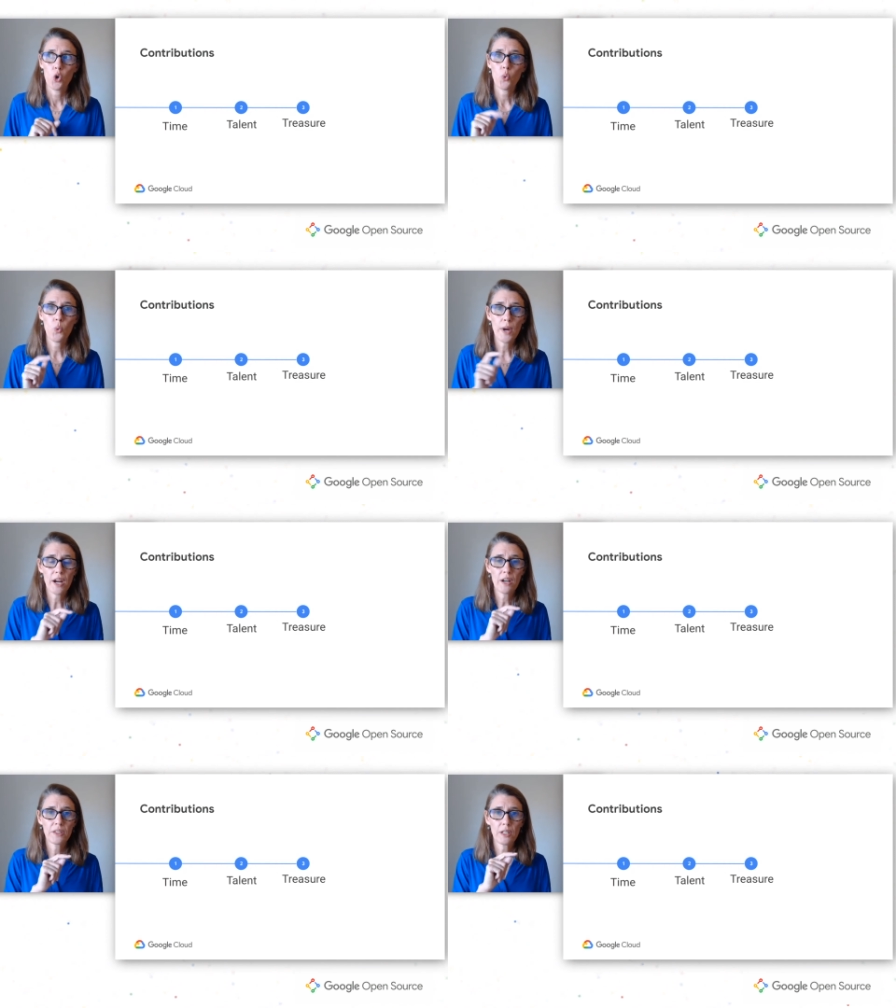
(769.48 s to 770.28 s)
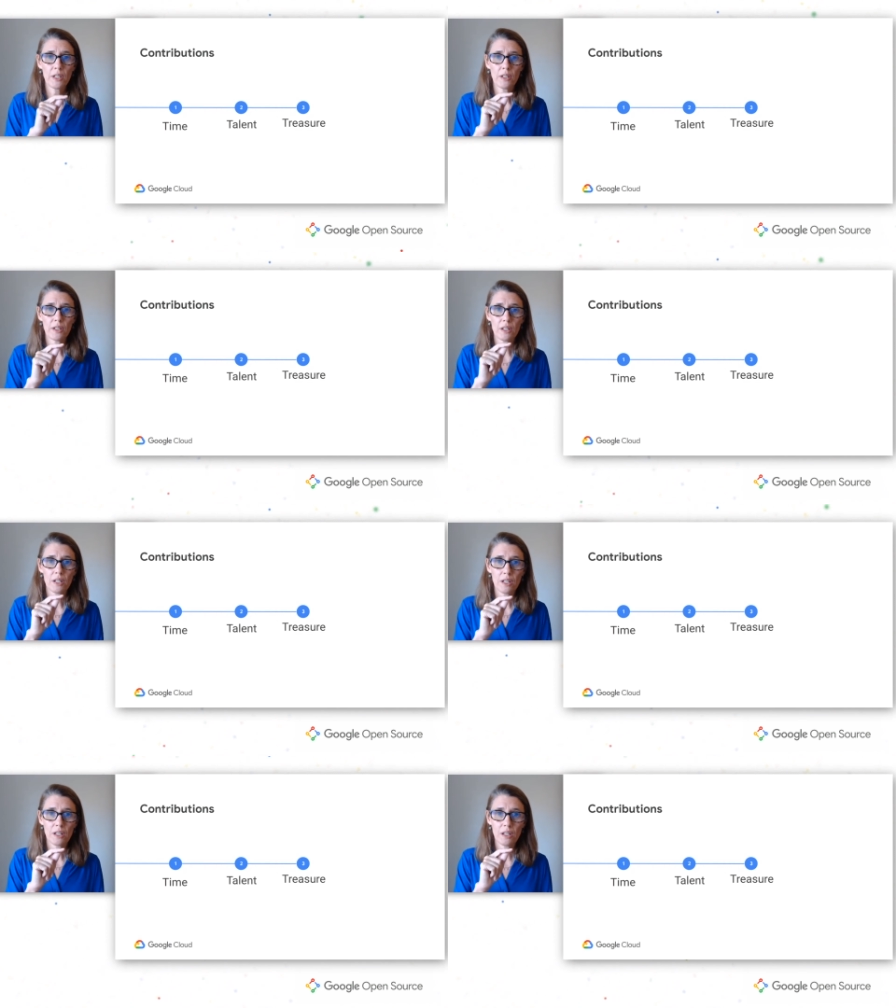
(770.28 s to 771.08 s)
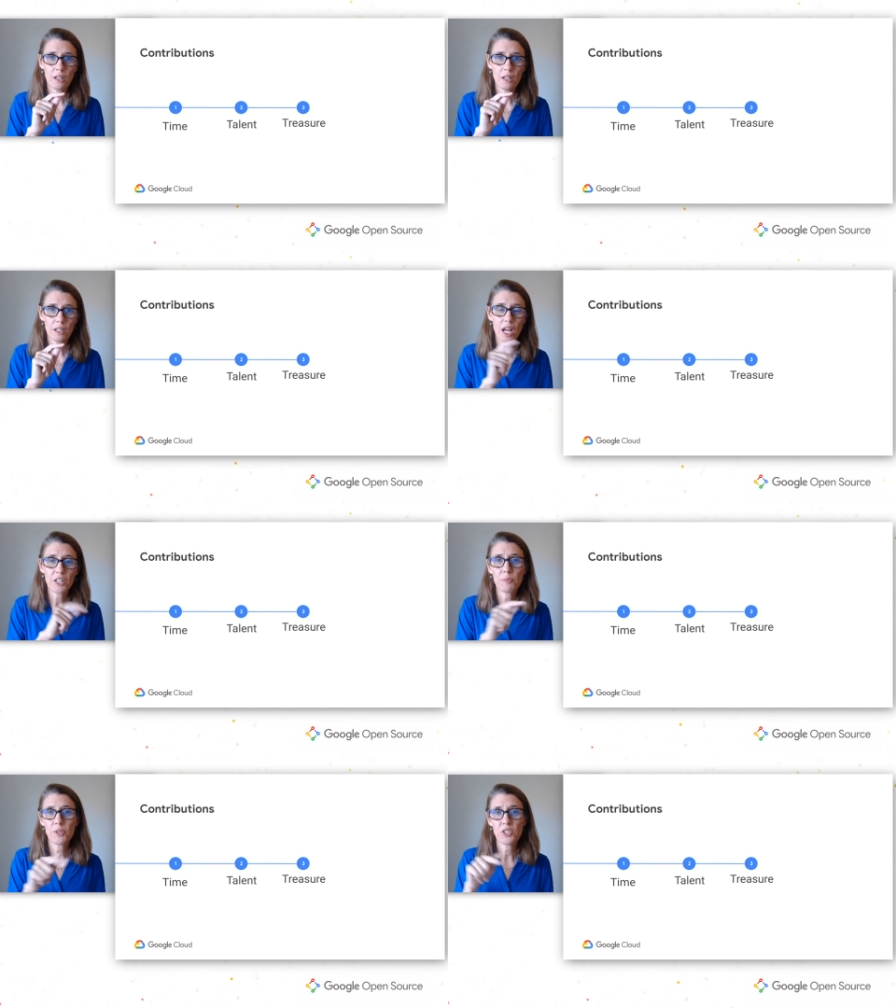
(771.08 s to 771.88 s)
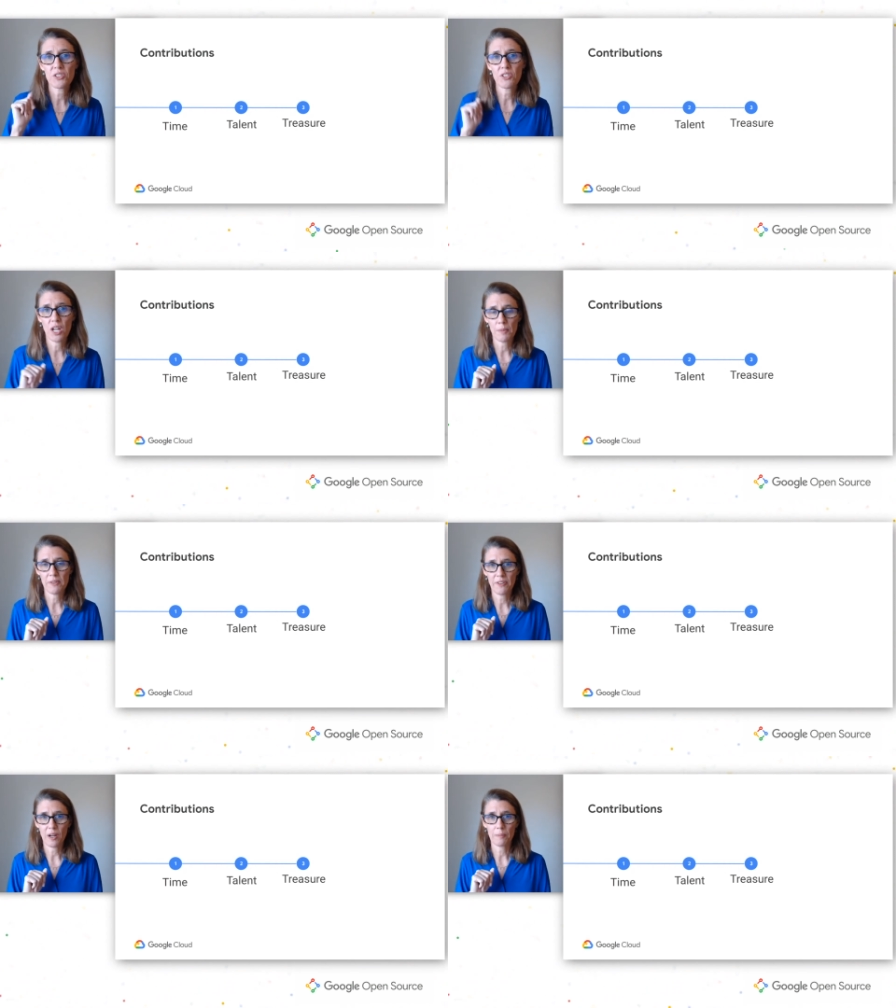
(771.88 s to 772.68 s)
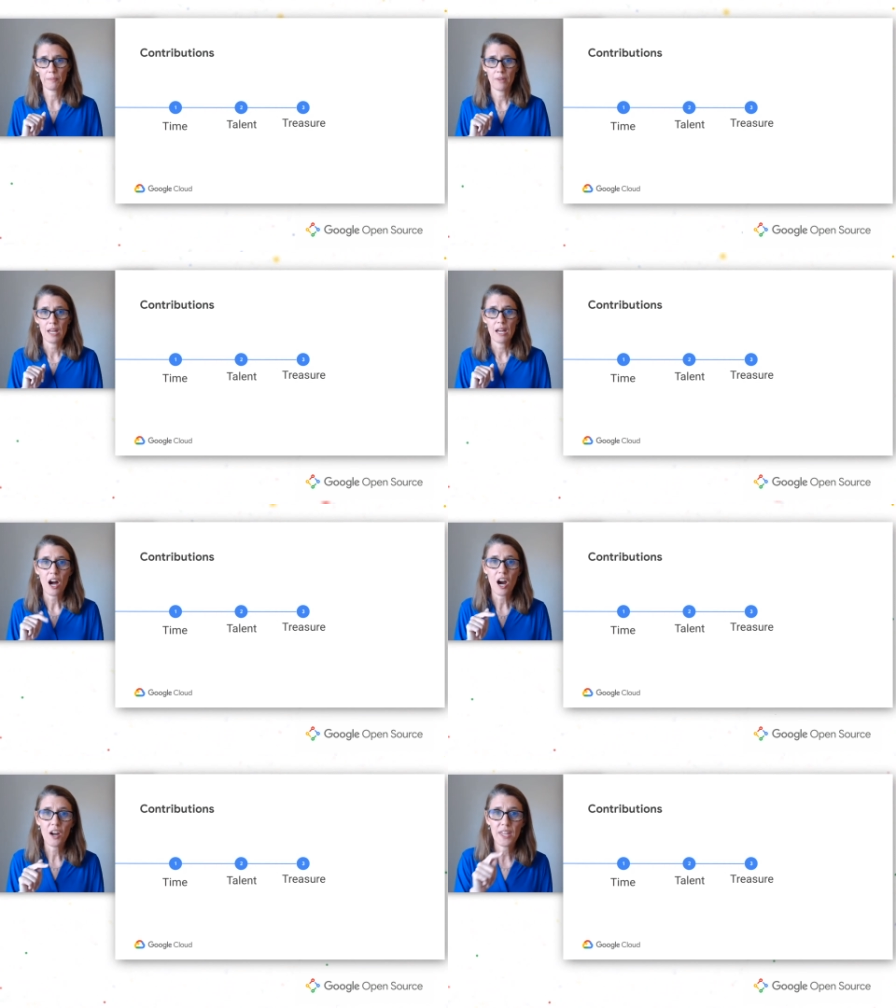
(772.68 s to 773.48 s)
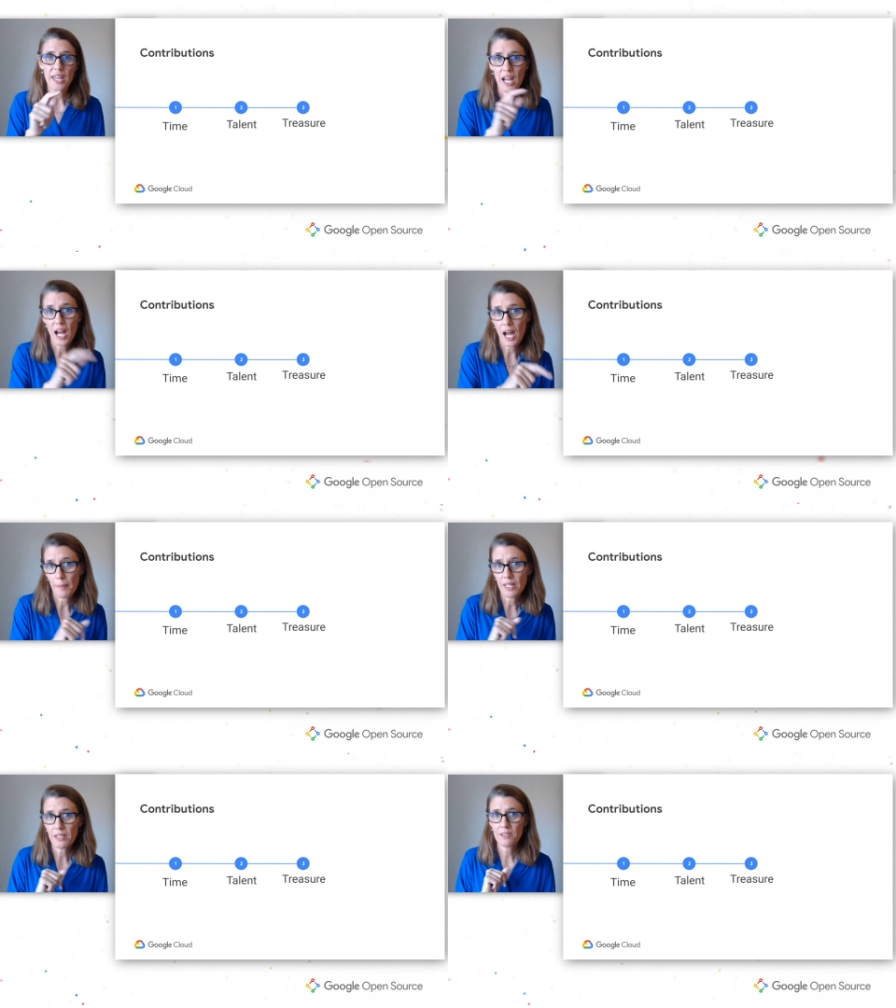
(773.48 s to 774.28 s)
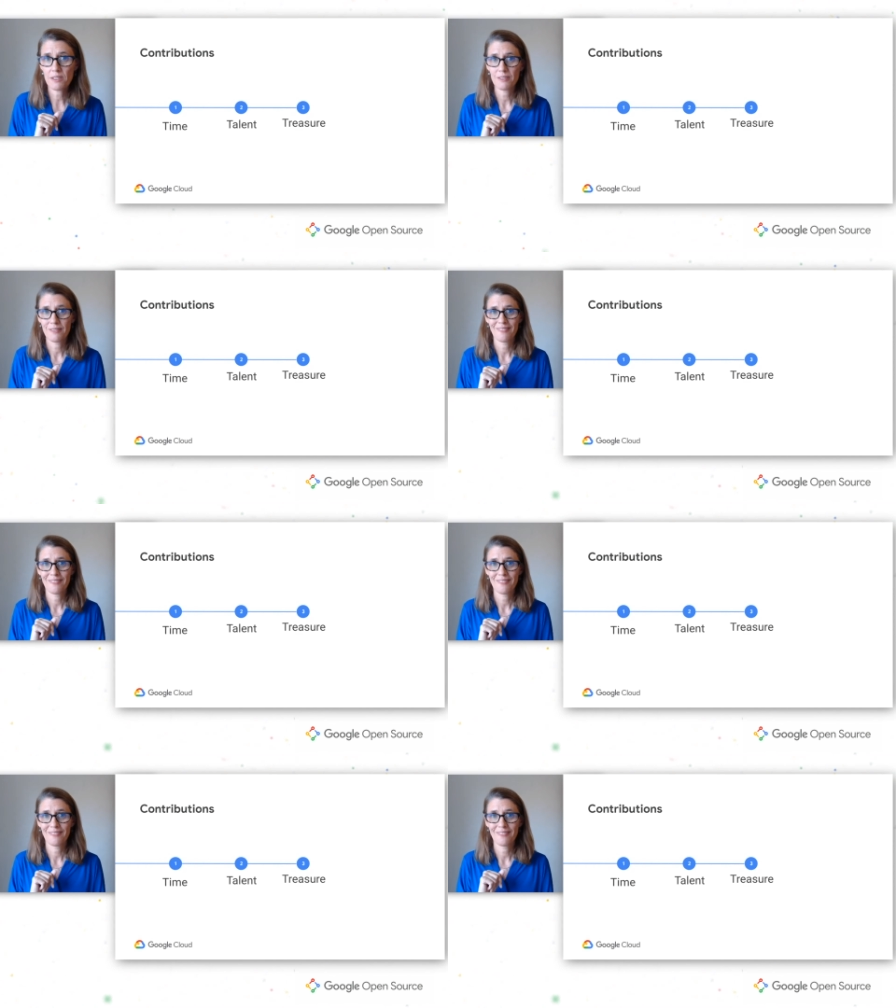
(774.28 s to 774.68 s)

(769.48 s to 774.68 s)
where the contributions are coming from. Are they hobbyists?